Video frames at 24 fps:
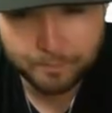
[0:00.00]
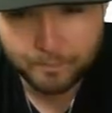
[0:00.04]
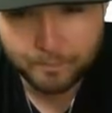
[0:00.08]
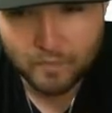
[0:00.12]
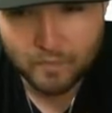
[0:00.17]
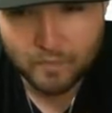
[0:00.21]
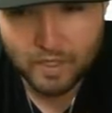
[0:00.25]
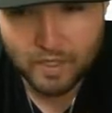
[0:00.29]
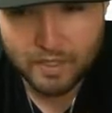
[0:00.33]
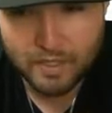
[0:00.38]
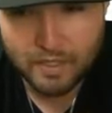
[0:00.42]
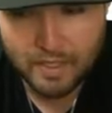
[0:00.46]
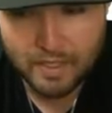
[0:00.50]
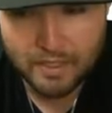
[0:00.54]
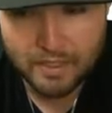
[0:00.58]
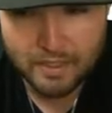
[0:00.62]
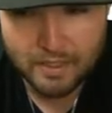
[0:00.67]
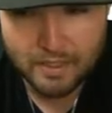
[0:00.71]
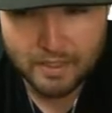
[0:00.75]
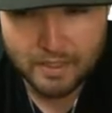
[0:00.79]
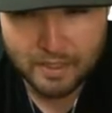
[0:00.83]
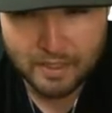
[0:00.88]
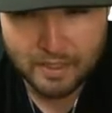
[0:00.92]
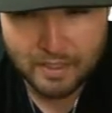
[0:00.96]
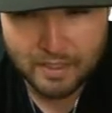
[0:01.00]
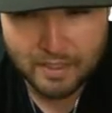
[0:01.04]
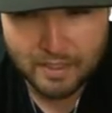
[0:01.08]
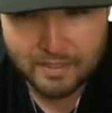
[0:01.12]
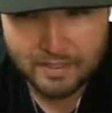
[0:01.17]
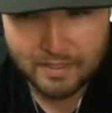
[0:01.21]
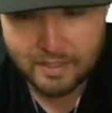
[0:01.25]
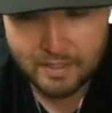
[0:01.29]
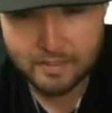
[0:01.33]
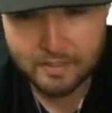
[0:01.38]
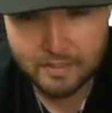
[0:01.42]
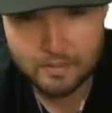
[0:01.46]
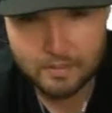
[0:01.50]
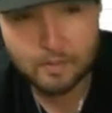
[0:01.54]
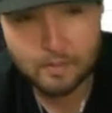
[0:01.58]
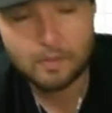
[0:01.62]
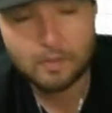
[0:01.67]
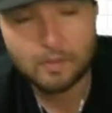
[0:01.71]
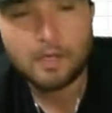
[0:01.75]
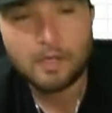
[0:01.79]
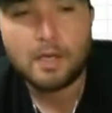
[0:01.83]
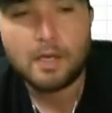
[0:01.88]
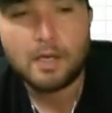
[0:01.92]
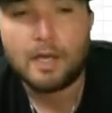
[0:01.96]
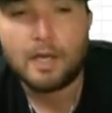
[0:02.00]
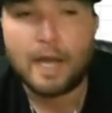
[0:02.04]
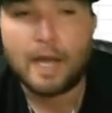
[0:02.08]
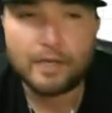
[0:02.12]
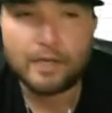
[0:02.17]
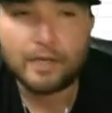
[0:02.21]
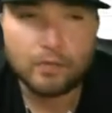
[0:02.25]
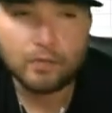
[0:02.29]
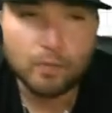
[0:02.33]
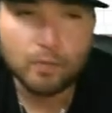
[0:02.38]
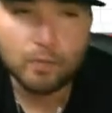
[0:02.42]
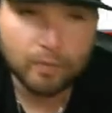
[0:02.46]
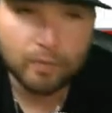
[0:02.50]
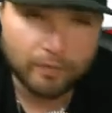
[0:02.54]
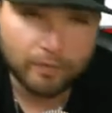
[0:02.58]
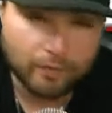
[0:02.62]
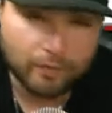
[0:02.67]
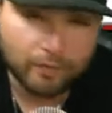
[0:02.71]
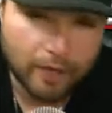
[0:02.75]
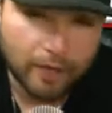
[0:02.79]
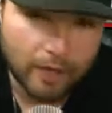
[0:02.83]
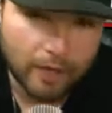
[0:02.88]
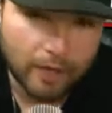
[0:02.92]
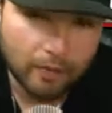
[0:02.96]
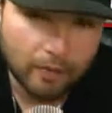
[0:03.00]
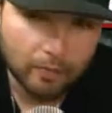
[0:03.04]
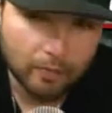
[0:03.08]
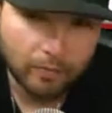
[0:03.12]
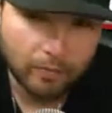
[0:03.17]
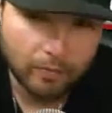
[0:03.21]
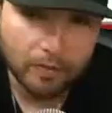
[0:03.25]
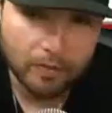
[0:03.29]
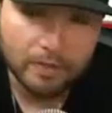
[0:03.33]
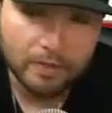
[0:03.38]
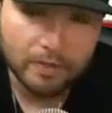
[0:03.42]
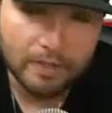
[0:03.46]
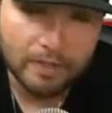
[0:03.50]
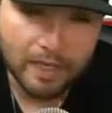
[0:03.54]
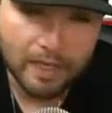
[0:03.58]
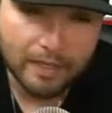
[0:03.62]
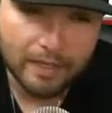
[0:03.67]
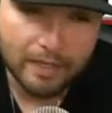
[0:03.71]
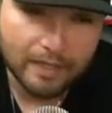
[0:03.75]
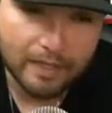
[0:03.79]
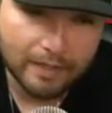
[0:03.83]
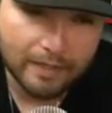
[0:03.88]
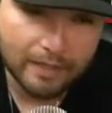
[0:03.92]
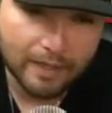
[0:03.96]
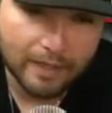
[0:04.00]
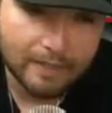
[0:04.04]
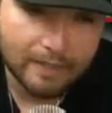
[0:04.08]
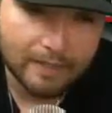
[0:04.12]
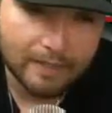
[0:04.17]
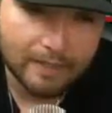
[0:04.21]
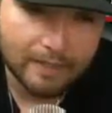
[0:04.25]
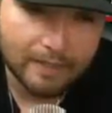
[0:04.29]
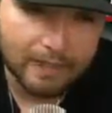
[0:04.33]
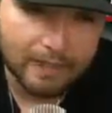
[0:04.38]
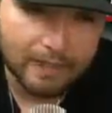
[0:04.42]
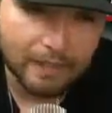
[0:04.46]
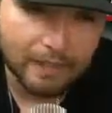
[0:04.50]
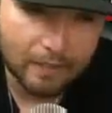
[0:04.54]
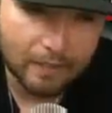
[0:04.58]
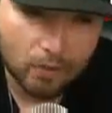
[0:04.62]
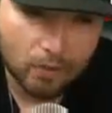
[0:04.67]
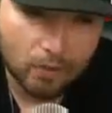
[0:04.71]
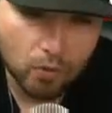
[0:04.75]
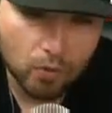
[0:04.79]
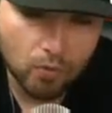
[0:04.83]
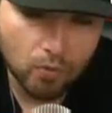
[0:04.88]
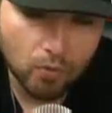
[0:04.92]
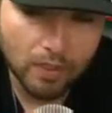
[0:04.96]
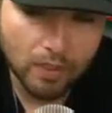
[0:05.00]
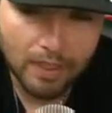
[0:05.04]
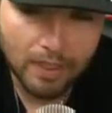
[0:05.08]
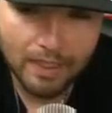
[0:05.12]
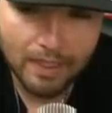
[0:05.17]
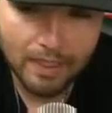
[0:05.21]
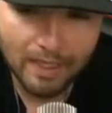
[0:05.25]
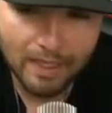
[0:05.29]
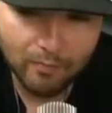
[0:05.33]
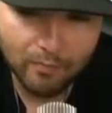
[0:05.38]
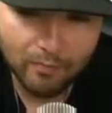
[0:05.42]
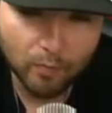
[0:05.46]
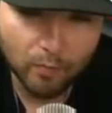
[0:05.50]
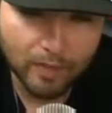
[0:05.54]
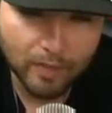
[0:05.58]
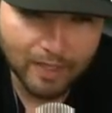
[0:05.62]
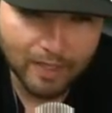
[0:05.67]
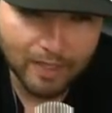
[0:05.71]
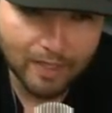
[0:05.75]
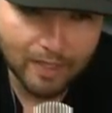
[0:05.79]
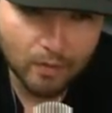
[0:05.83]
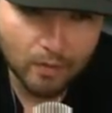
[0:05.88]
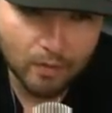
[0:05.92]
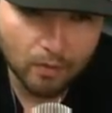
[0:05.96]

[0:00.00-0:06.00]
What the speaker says: In that sense. So I do prefer Aaron Brooks. I think that Taehyun Kim will be a lot lower